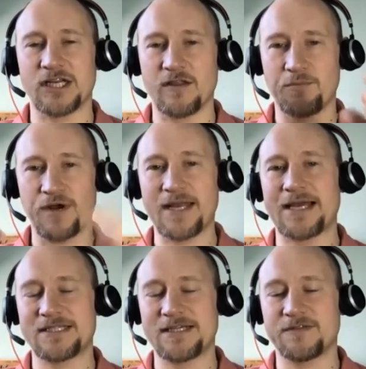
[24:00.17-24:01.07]
the brain
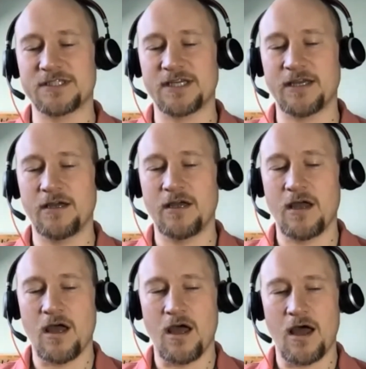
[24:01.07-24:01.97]
activity,
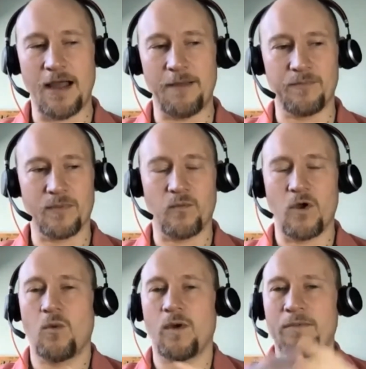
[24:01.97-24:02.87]

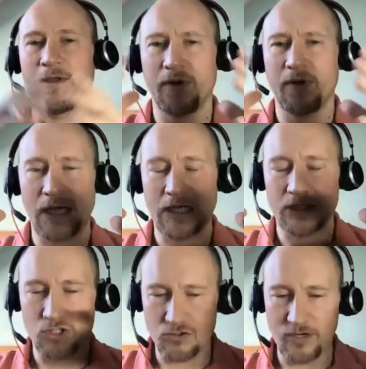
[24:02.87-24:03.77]
when people are
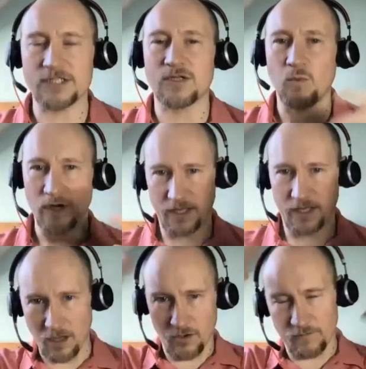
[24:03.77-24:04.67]
stressed and working
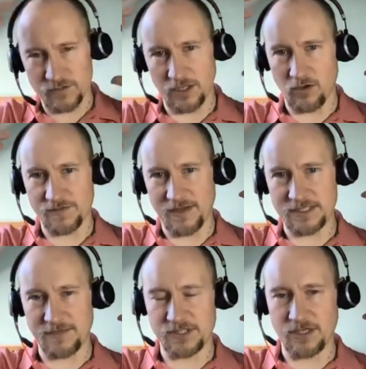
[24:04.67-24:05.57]
hard, obviously lots of
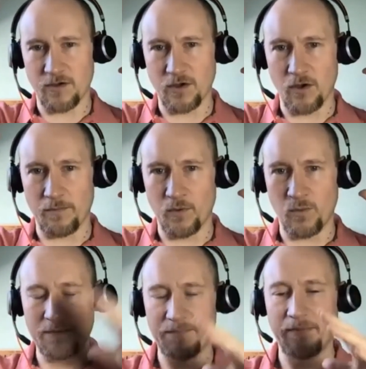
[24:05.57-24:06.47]
activity going on. But
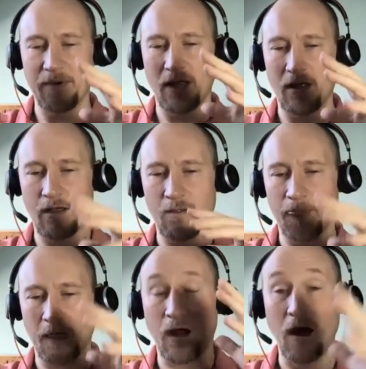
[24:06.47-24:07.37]
when people are
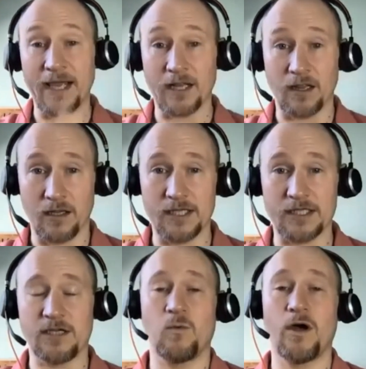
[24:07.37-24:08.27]
idle, as
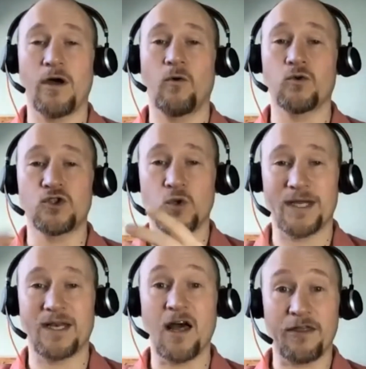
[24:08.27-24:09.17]
it were, or
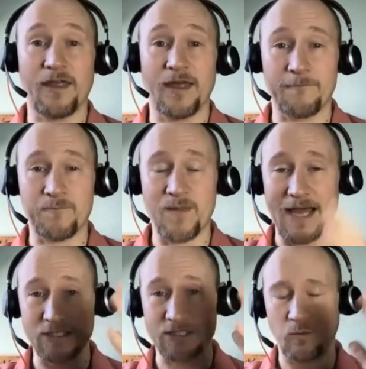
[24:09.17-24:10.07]
doing nothing,
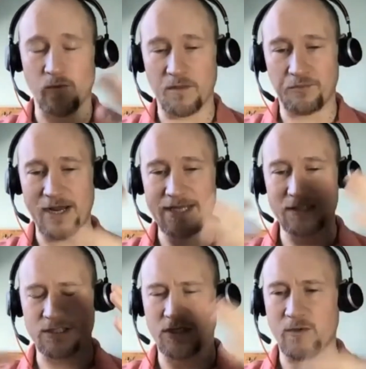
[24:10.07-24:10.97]
actually what the
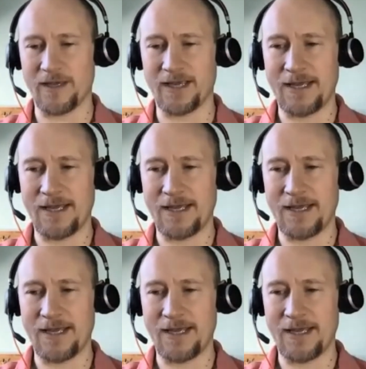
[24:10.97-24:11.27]
brain's doing